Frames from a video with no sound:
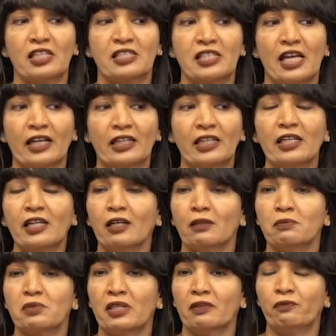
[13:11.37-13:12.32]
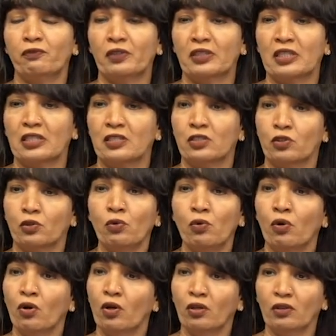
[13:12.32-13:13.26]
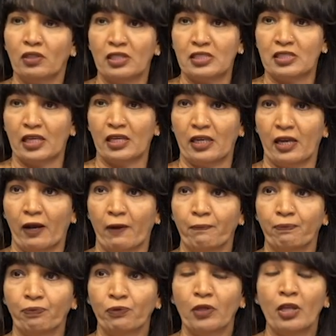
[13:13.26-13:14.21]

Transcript: exactly comes and fit into this area.